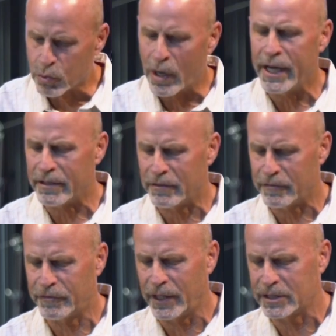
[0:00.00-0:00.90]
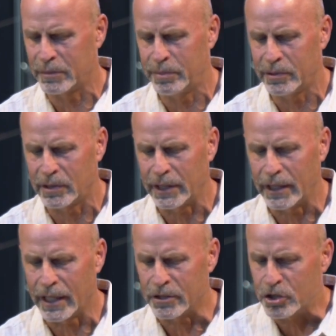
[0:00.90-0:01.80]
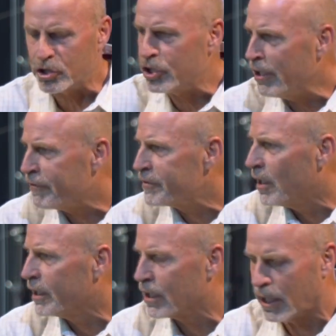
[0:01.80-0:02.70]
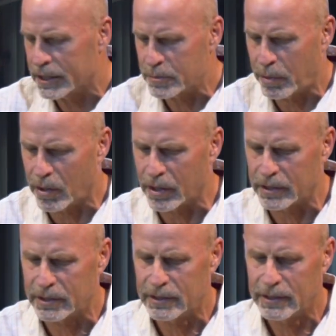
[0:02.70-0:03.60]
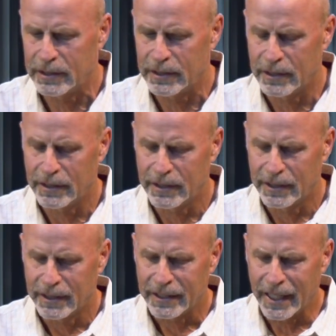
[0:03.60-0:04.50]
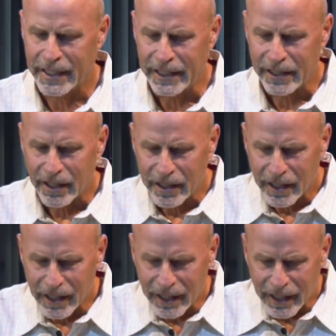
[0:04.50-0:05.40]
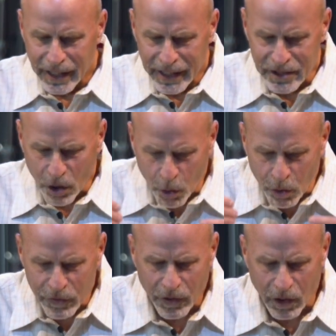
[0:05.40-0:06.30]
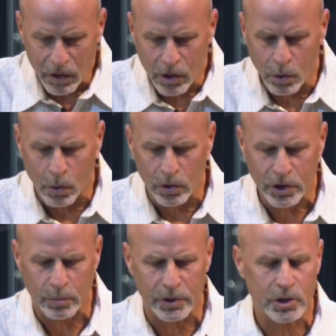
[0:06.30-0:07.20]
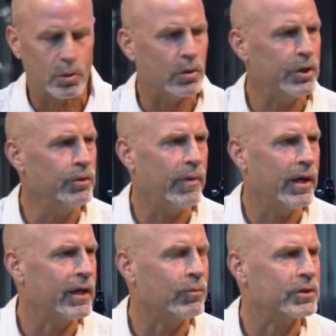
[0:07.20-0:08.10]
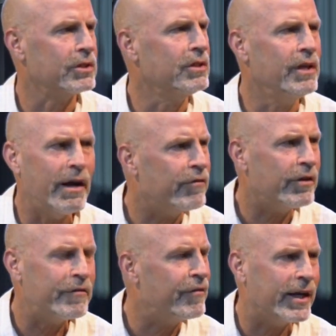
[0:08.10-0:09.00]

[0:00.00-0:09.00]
great flexibility and shift on God's part. Yet his overall goal to restore humanity was never